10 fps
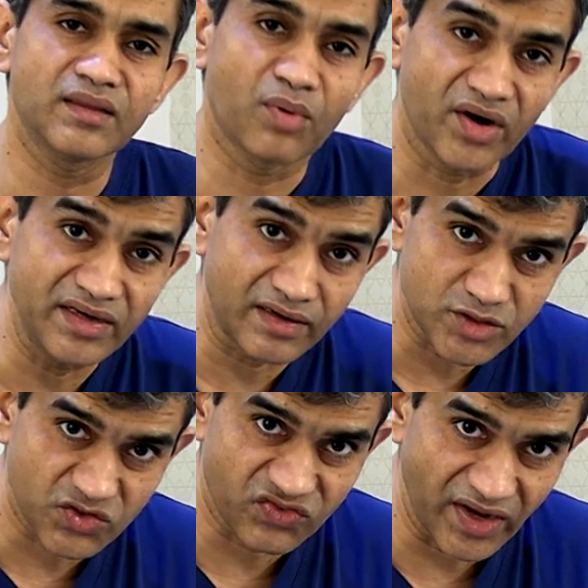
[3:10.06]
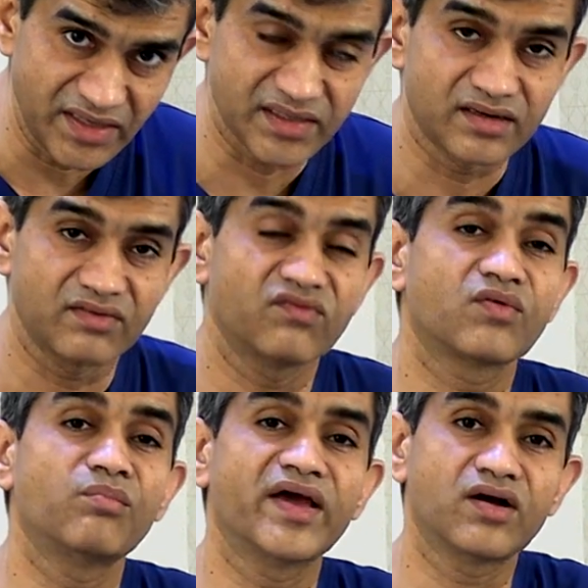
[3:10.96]
the body tries to fight
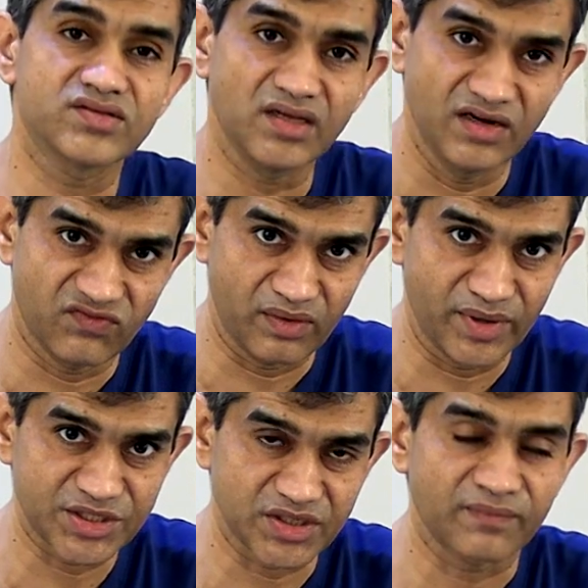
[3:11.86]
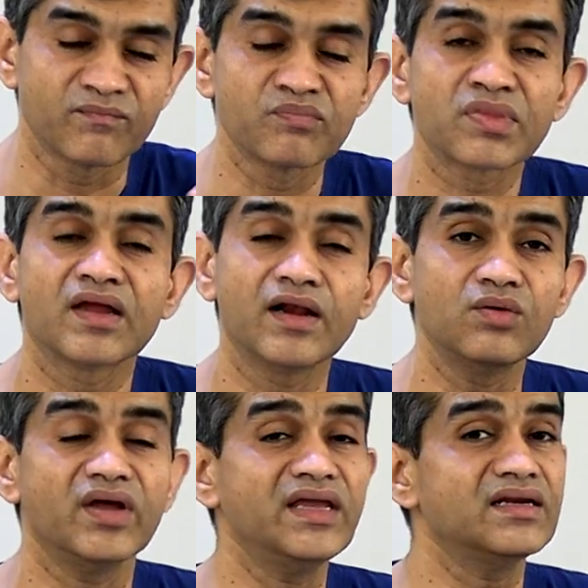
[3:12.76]
it by causing inflammation.
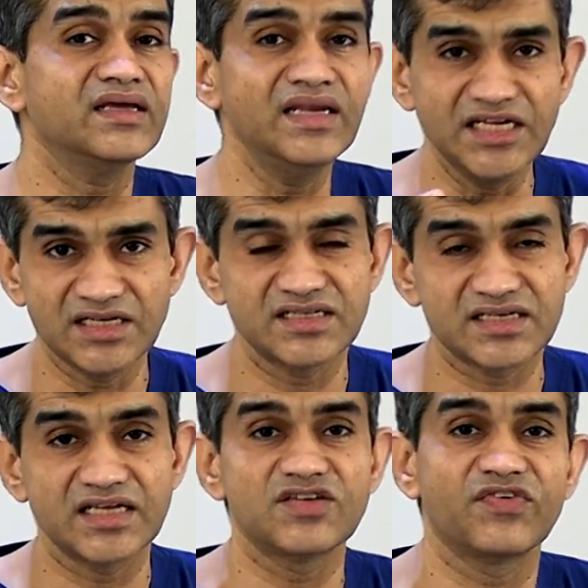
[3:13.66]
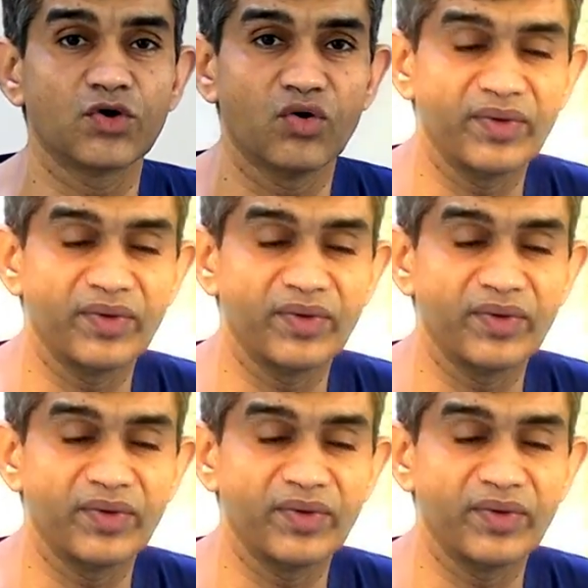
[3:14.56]
Now in an initial stage, if you go